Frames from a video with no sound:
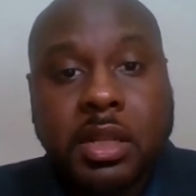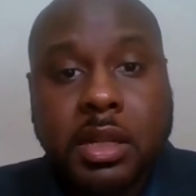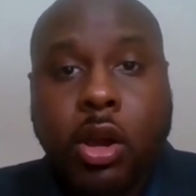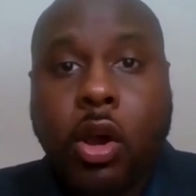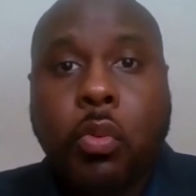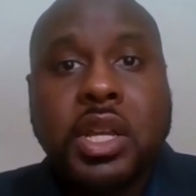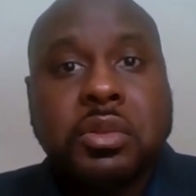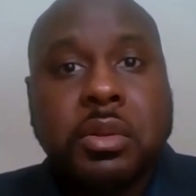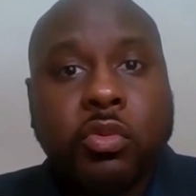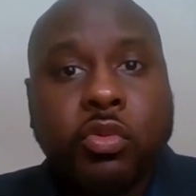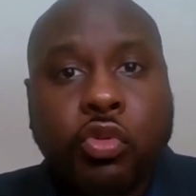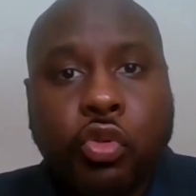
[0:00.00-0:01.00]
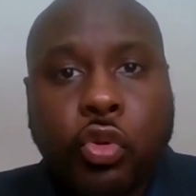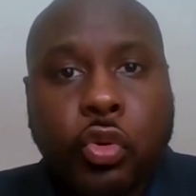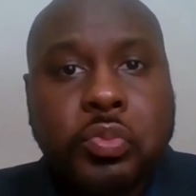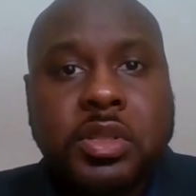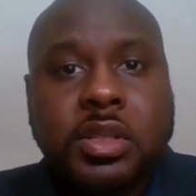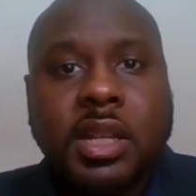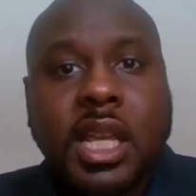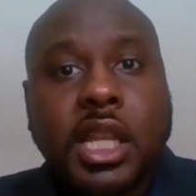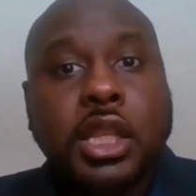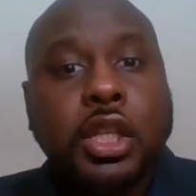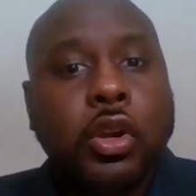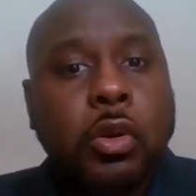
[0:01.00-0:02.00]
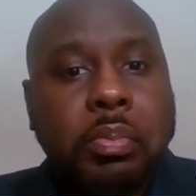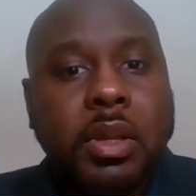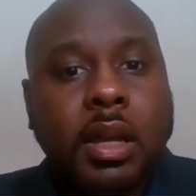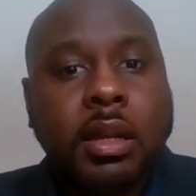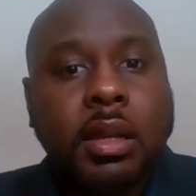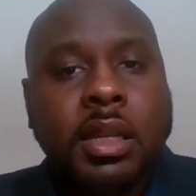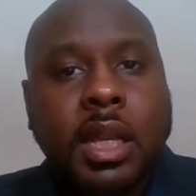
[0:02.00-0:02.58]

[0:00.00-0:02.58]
It always groups Ethiopia